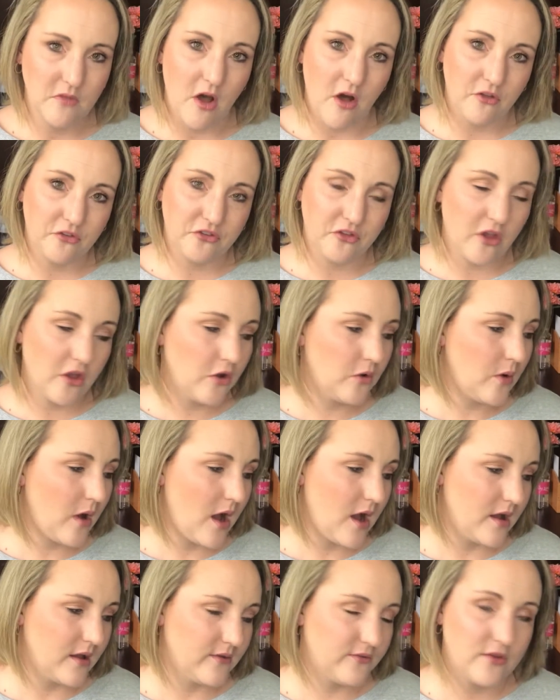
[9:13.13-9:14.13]
Also,
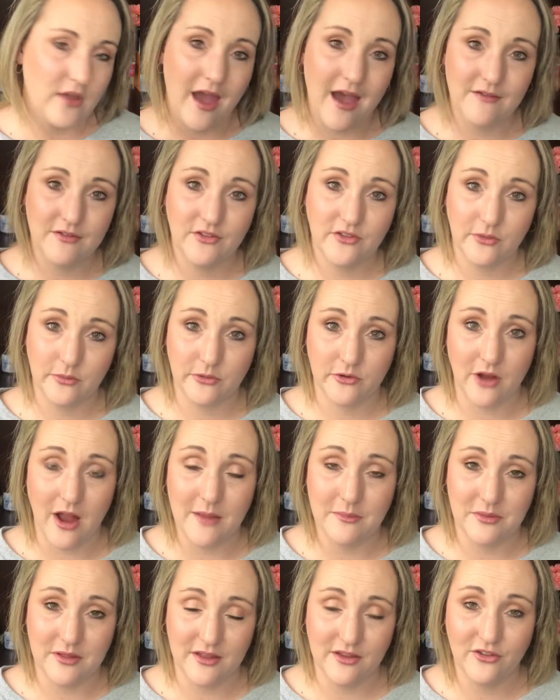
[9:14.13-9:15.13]
if you haven't
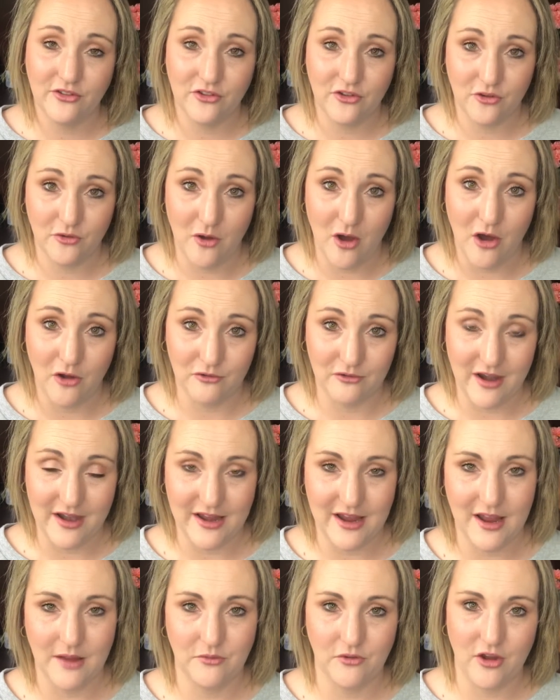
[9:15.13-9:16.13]
subscribed, please do
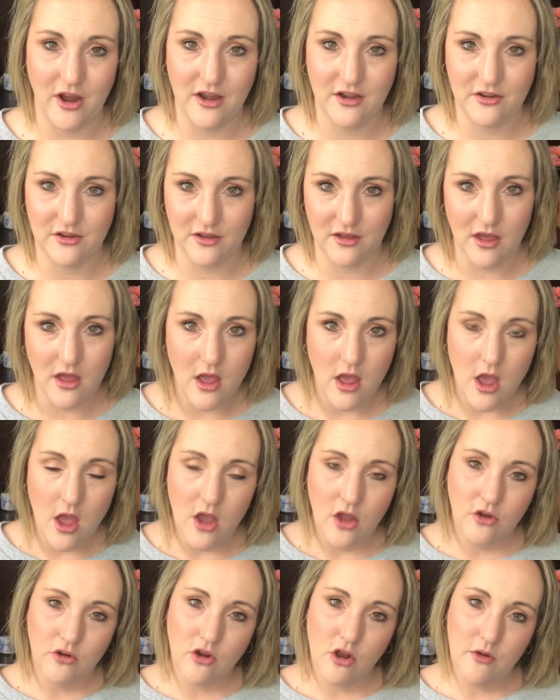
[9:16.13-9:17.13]
already. I'm trying to
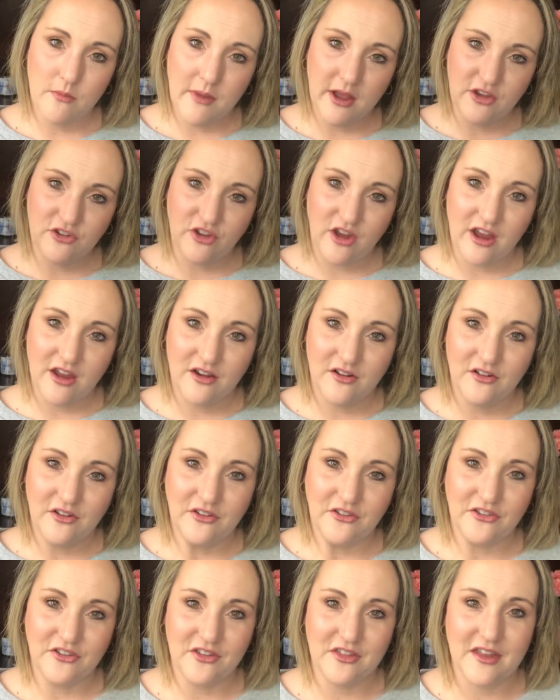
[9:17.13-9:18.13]
grow my
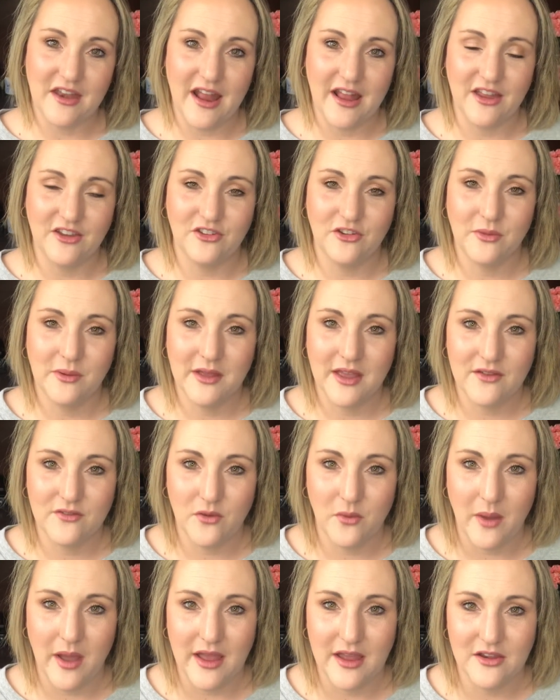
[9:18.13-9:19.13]
channel so that I can do a
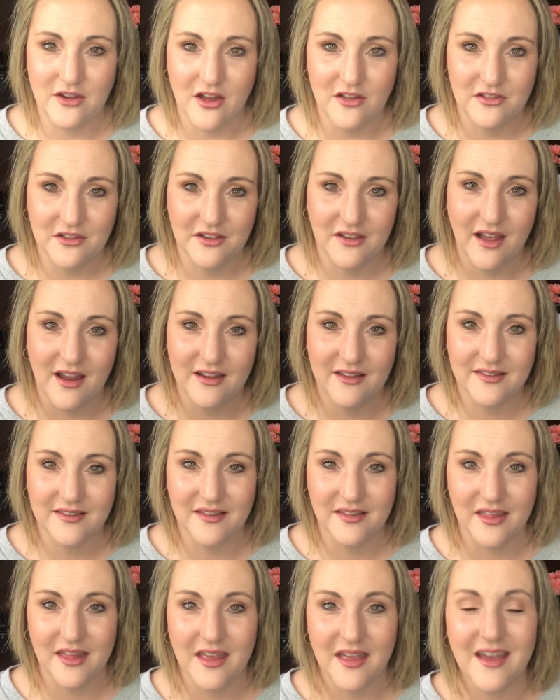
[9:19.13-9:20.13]
giveaway and not look kind of
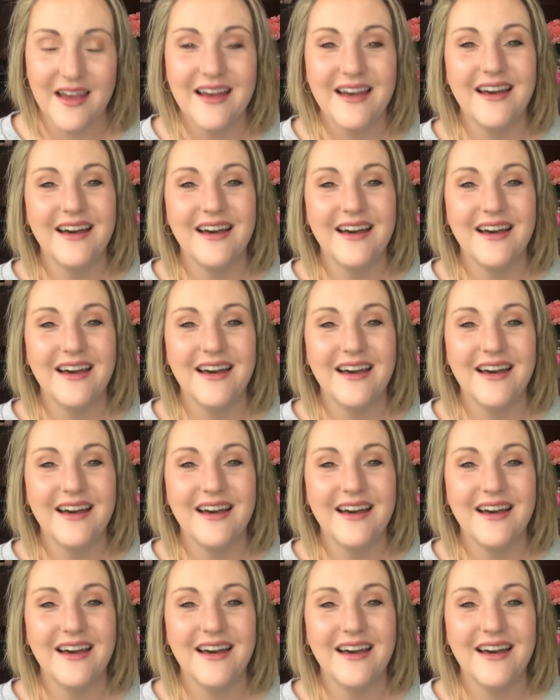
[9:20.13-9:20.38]
silly.